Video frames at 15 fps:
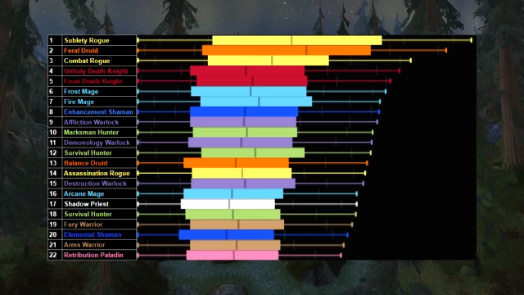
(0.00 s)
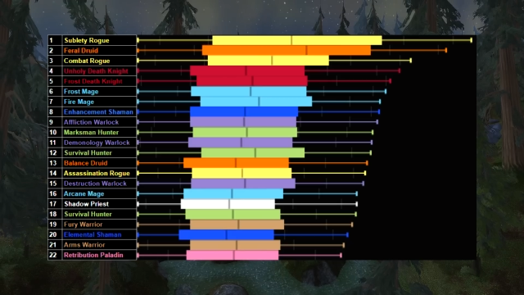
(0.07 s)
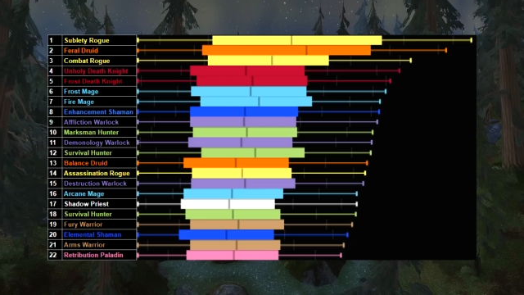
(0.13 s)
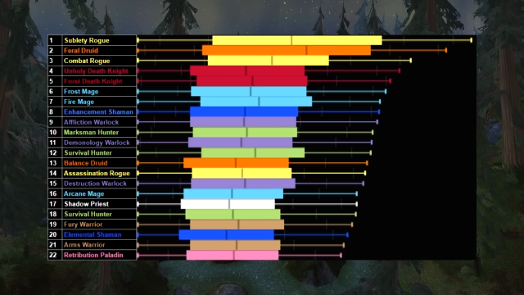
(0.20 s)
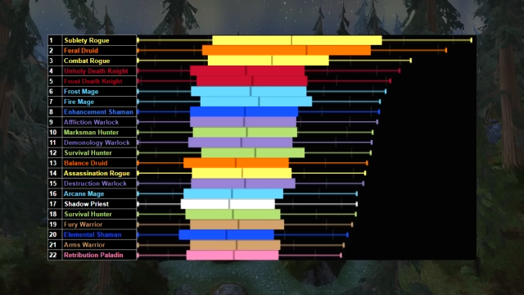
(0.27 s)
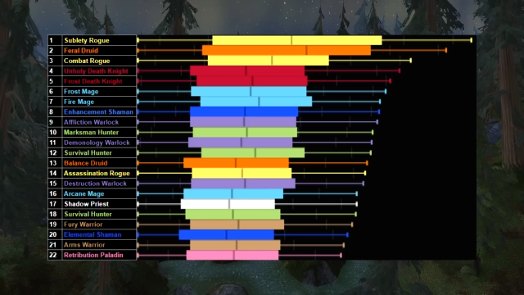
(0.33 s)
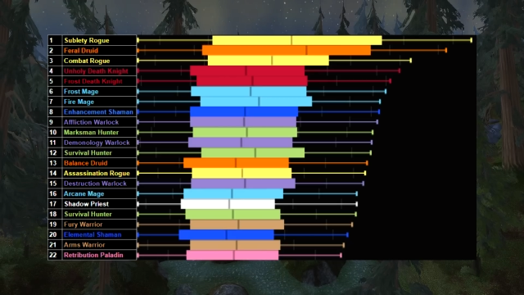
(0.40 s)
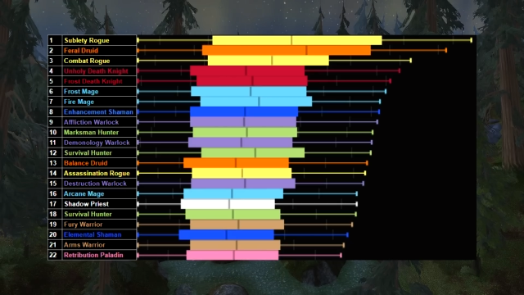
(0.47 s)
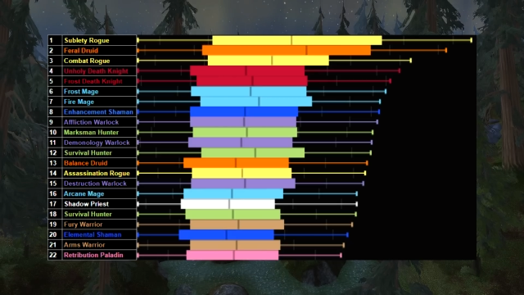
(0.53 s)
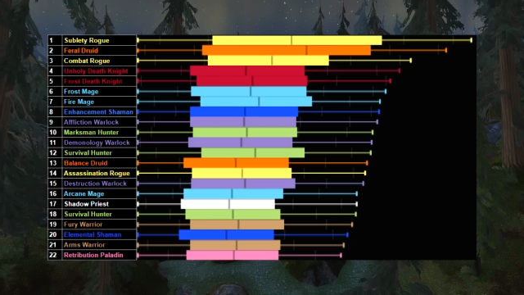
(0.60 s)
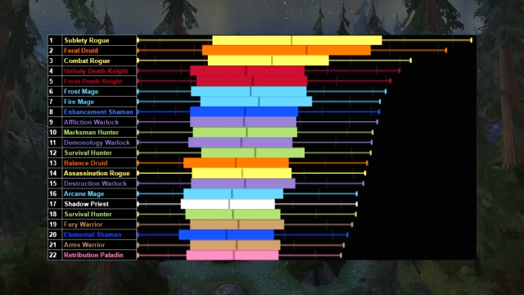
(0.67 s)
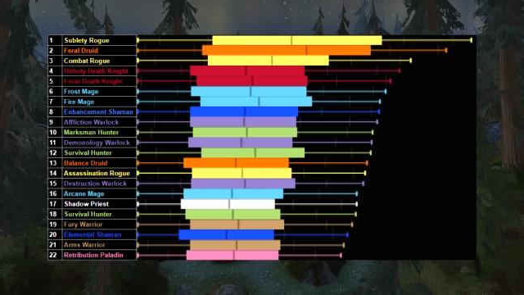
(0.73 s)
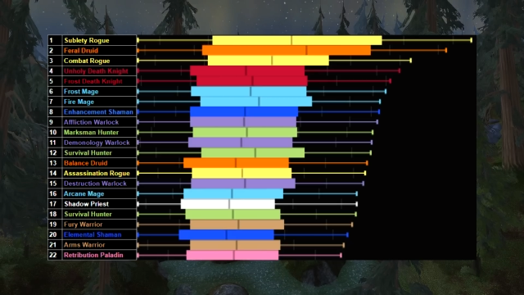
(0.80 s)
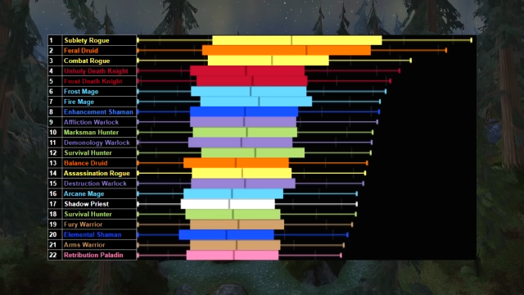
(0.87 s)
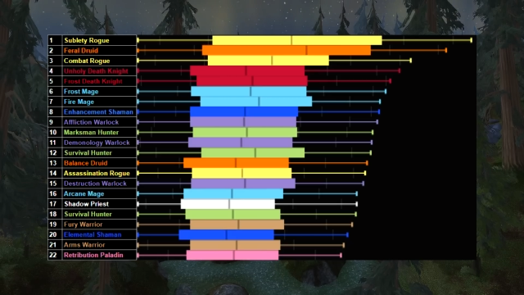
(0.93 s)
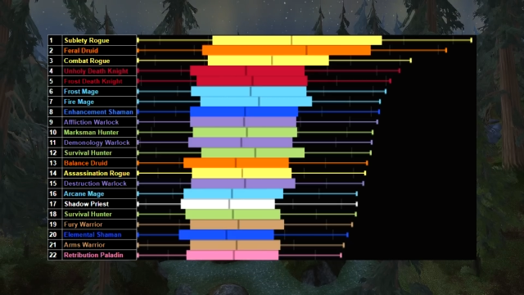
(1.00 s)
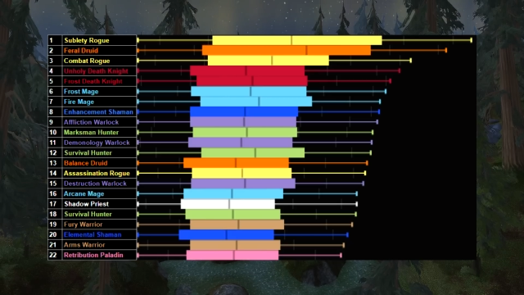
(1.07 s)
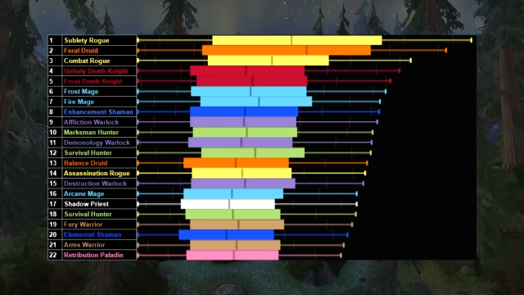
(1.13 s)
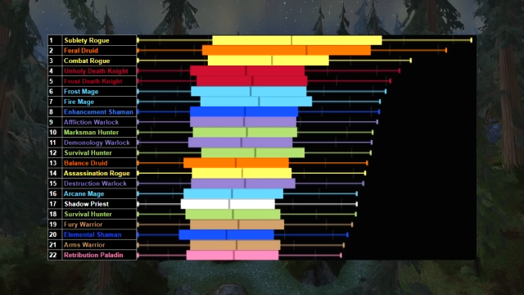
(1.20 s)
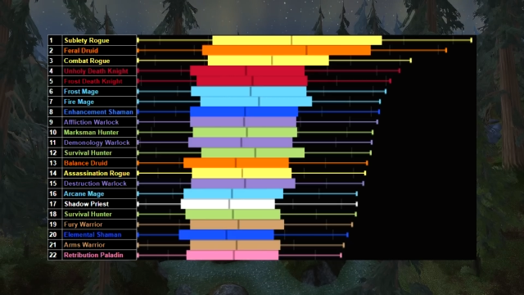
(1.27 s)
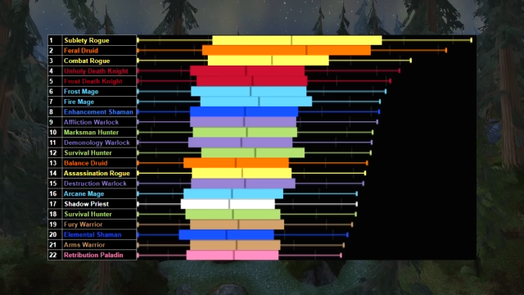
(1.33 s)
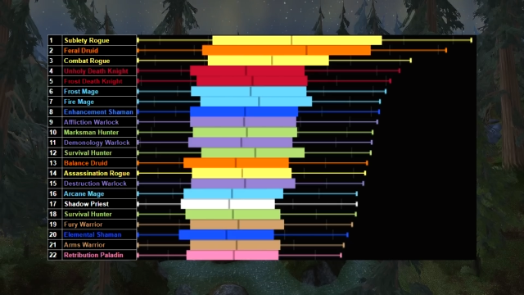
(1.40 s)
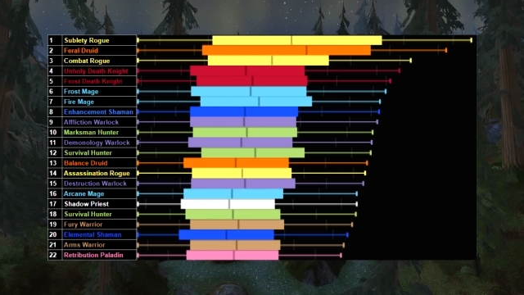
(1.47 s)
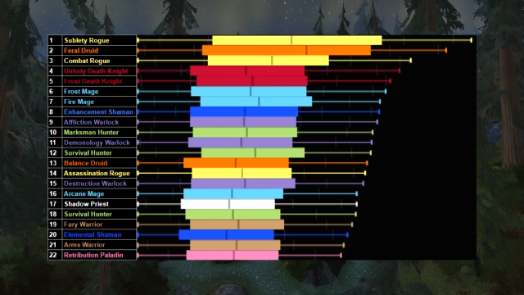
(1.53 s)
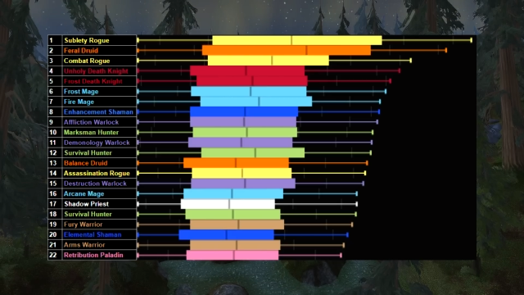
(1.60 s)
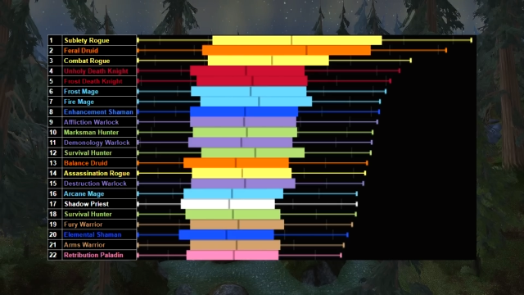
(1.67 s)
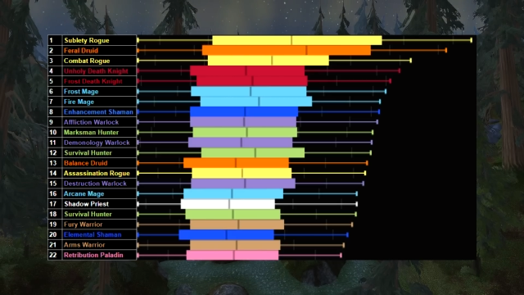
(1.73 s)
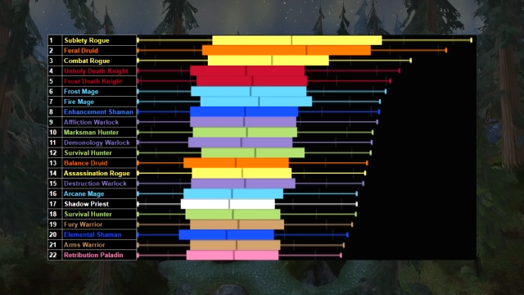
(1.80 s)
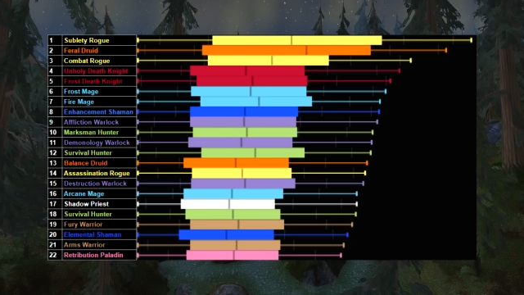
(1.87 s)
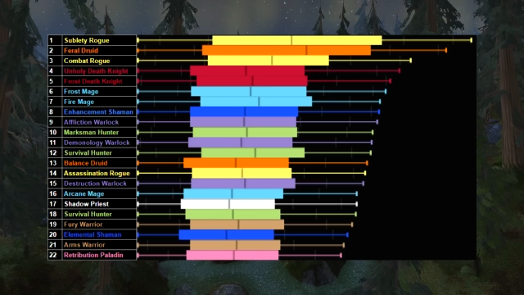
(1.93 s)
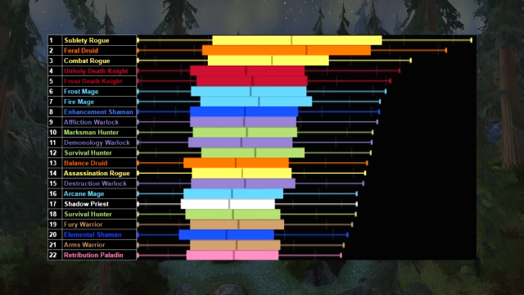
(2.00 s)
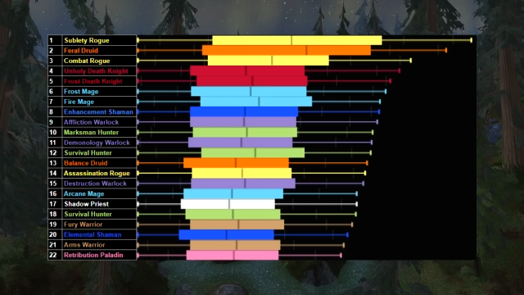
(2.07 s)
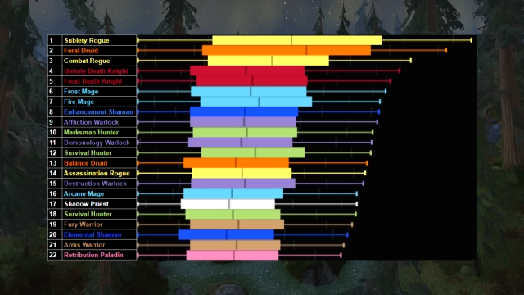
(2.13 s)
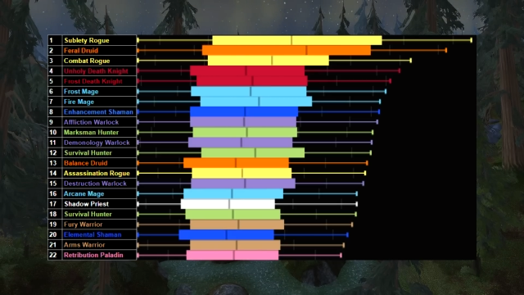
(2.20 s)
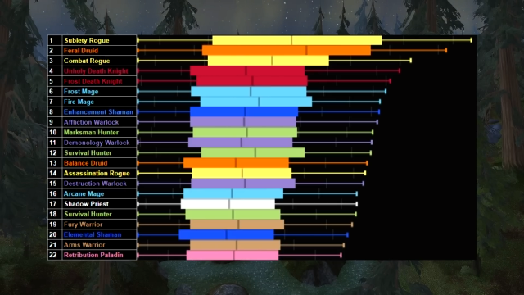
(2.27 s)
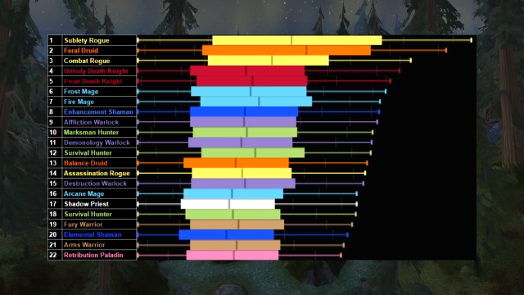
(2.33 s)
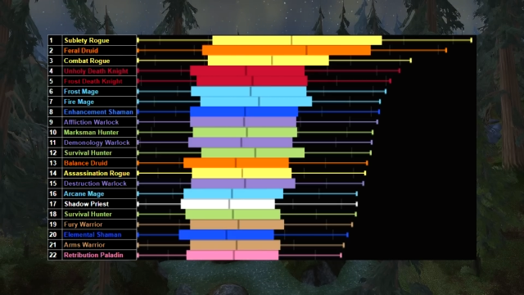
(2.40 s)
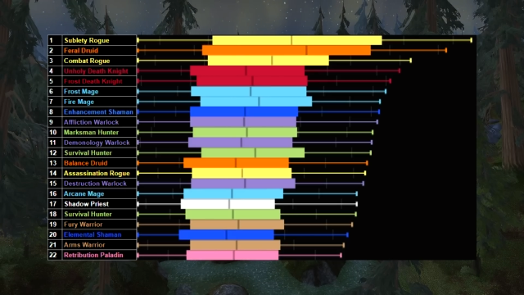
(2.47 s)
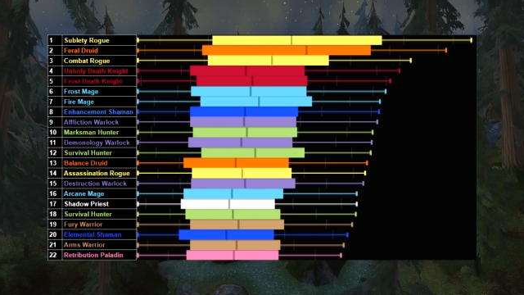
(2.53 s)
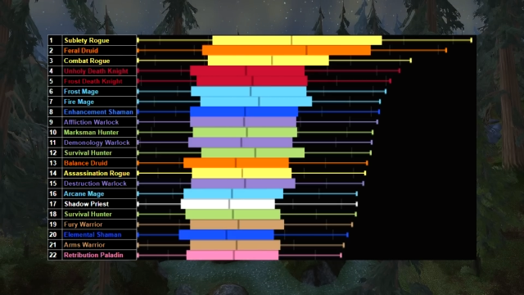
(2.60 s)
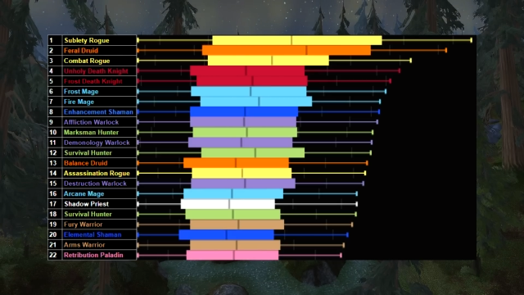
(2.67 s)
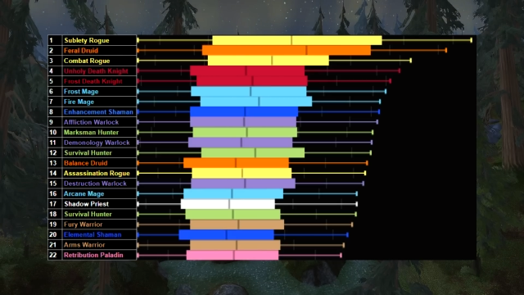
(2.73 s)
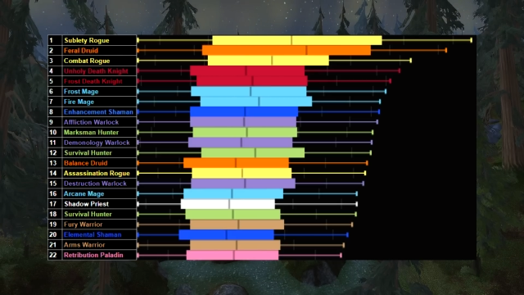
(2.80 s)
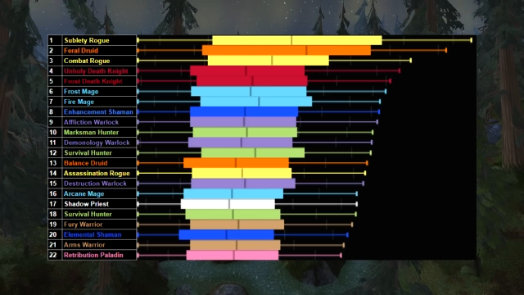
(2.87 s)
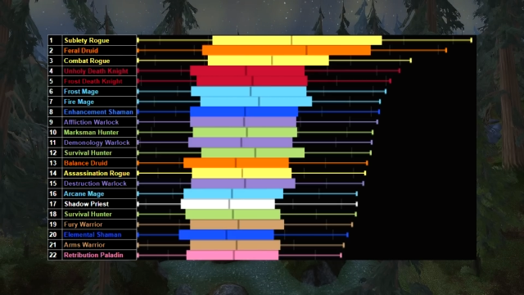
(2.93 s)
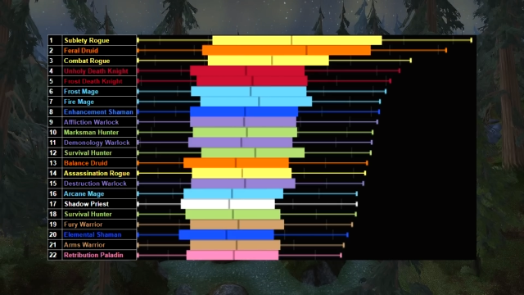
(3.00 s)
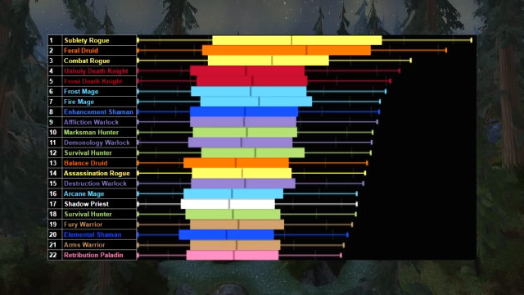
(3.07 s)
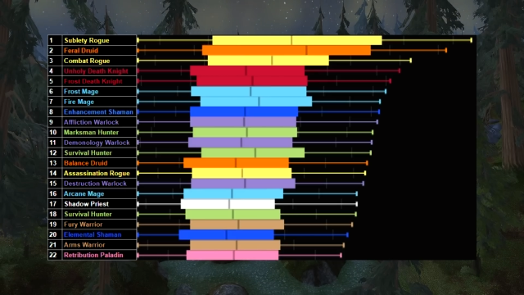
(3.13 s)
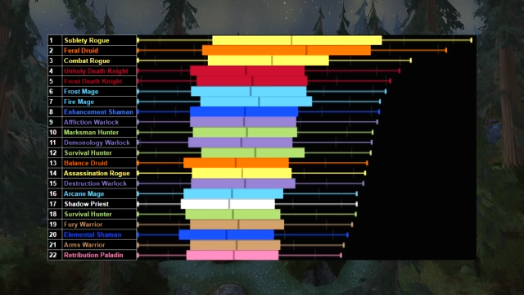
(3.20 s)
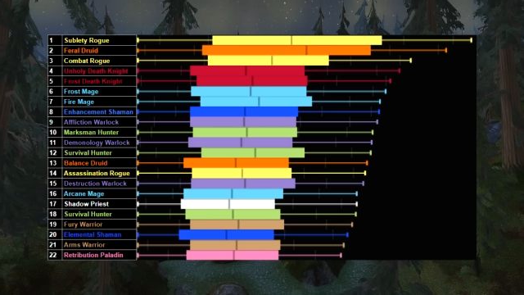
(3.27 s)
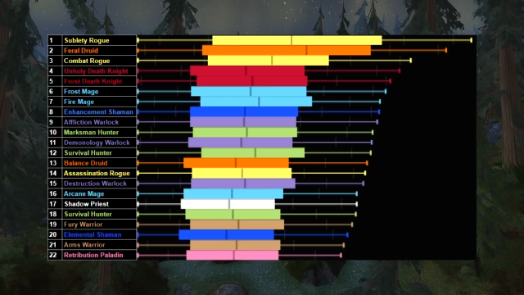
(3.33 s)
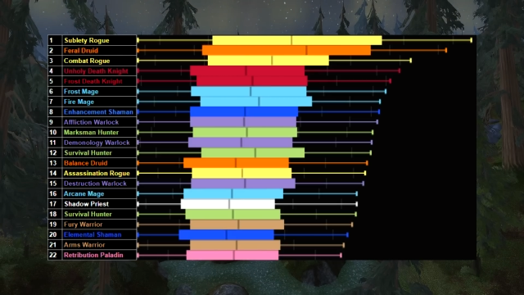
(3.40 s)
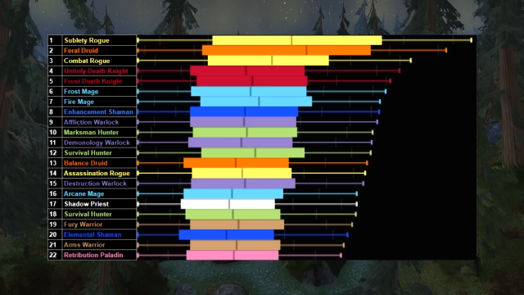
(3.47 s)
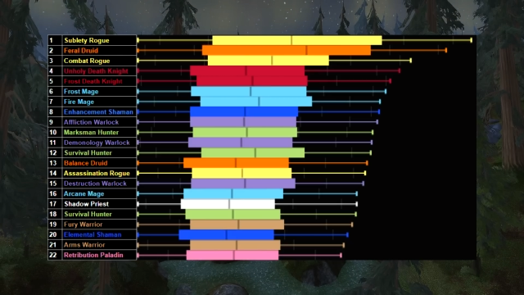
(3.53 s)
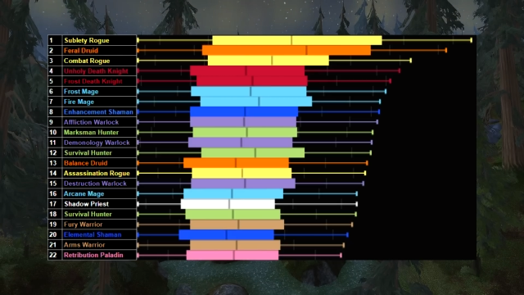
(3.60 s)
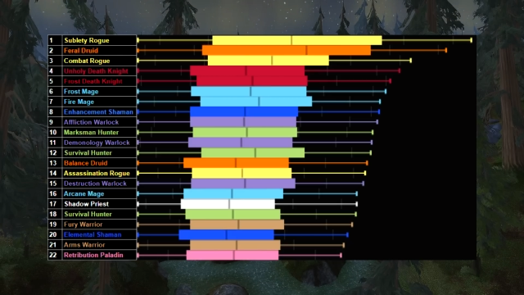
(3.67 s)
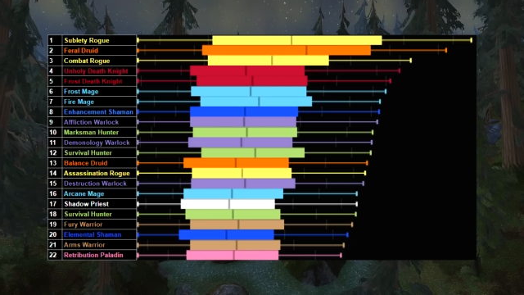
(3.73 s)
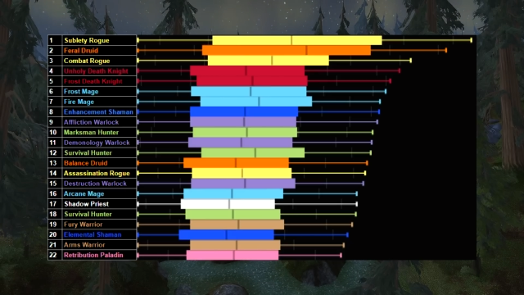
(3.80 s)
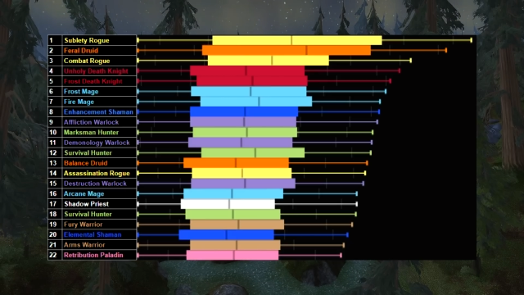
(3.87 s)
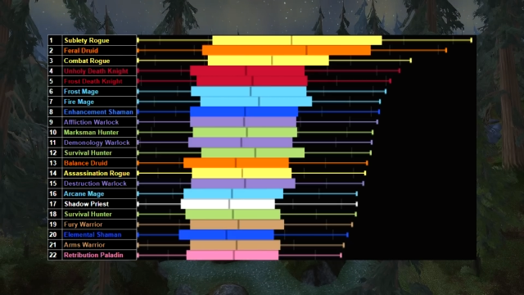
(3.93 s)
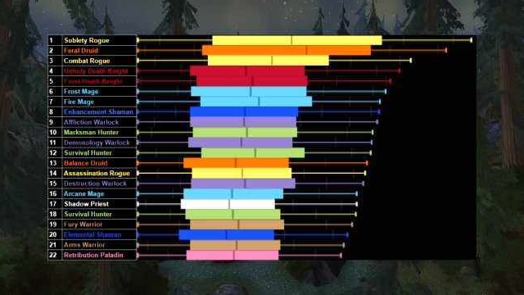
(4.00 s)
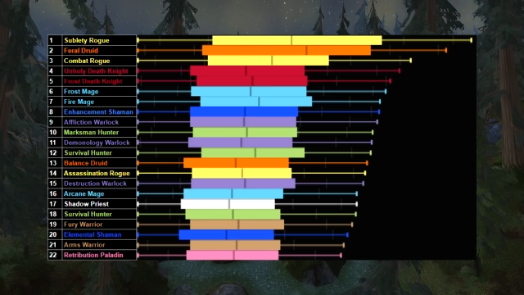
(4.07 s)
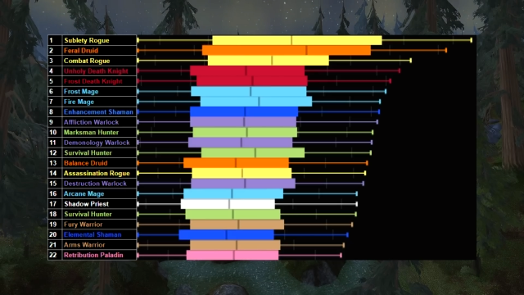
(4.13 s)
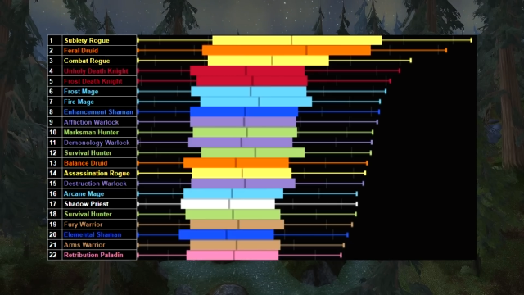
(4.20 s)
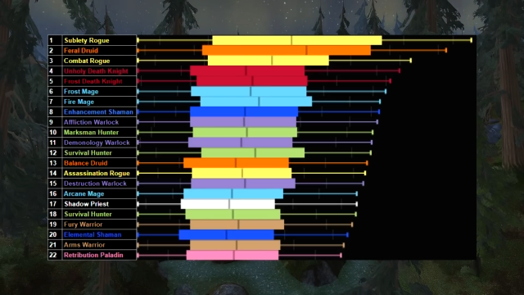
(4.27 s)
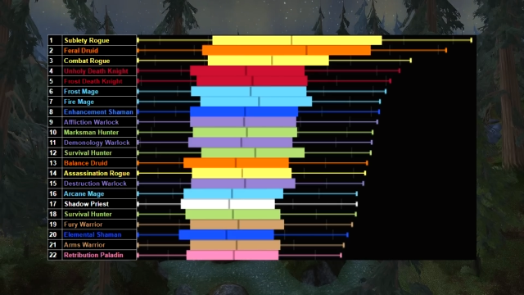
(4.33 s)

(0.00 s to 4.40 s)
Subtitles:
[unreadable: no face in view]